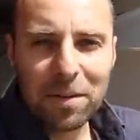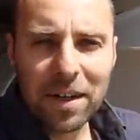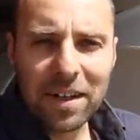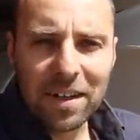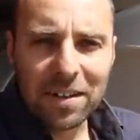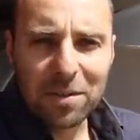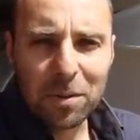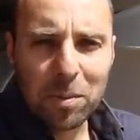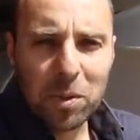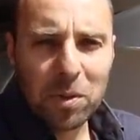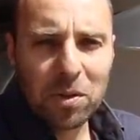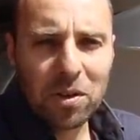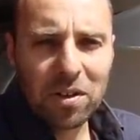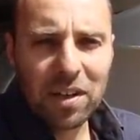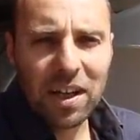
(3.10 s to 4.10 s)
rudder, so we put
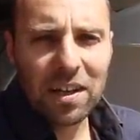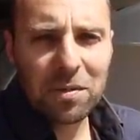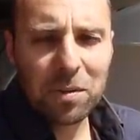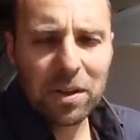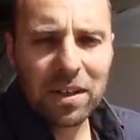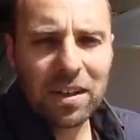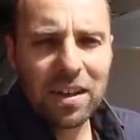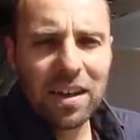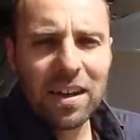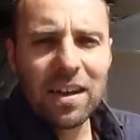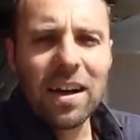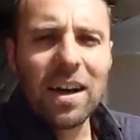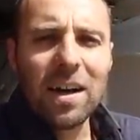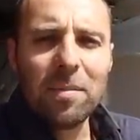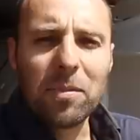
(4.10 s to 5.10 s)
it on last week.
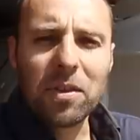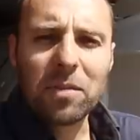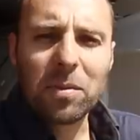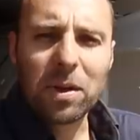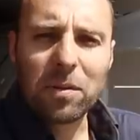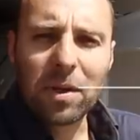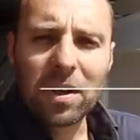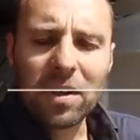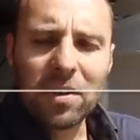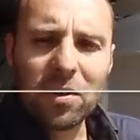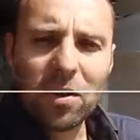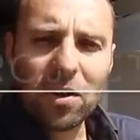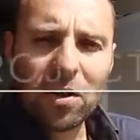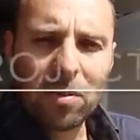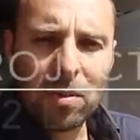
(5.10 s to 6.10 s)
Um, this week we're going to
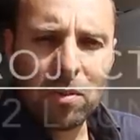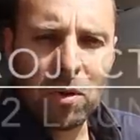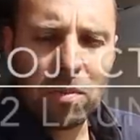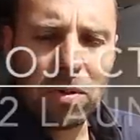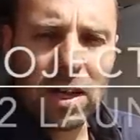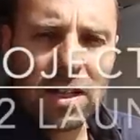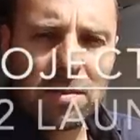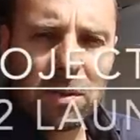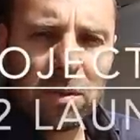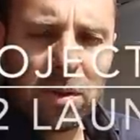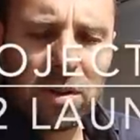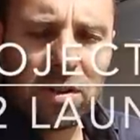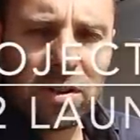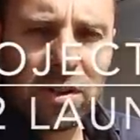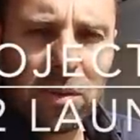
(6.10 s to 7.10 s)
do a little bit more plasma
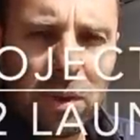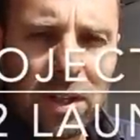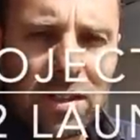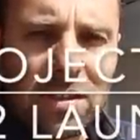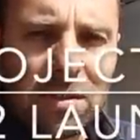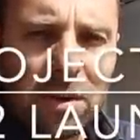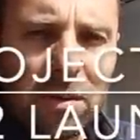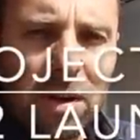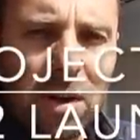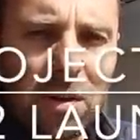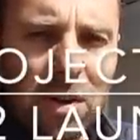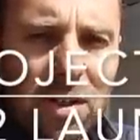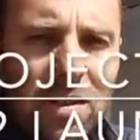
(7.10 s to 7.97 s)
work on the wings that we welded